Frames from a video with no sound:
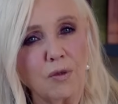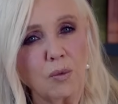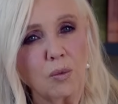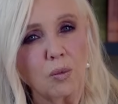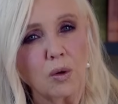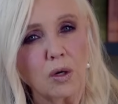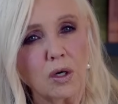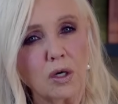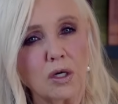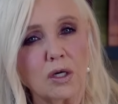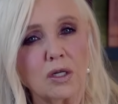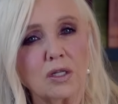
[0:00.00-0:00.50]

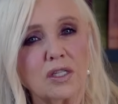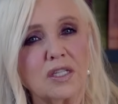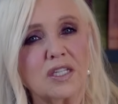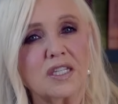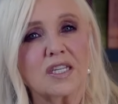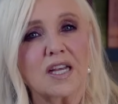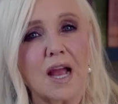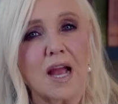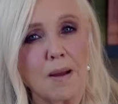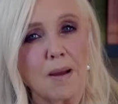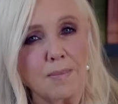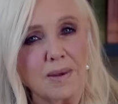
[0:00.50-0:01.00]
words
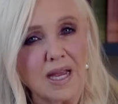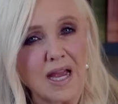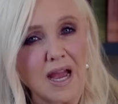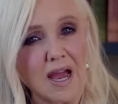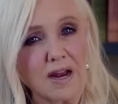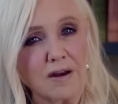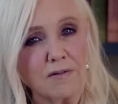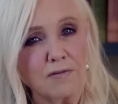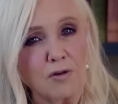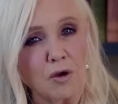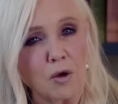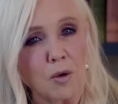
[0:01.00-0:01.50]
coming
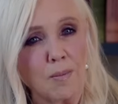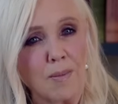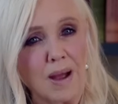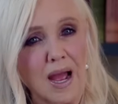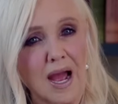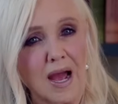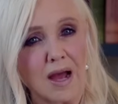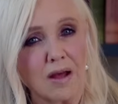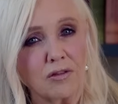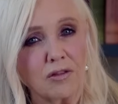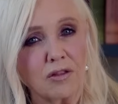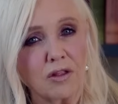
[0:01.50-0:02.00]
out of your
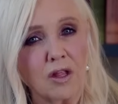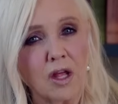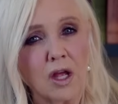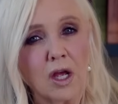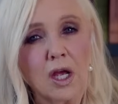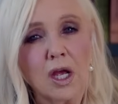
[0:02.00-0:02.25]
mouth.